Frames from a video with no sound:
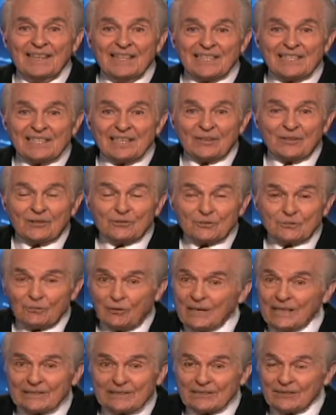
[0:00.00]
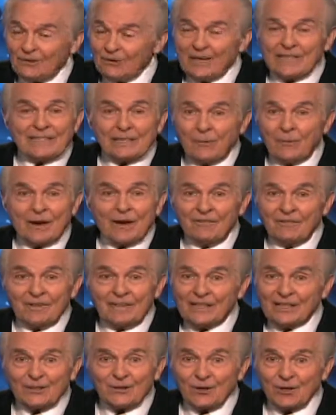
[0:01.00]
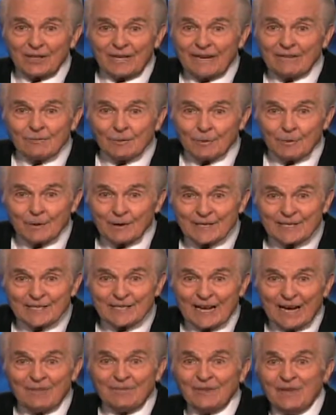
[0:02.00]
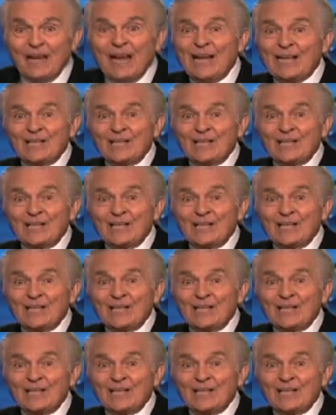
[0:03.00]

Isn't it great that we have eternal life when we get saved?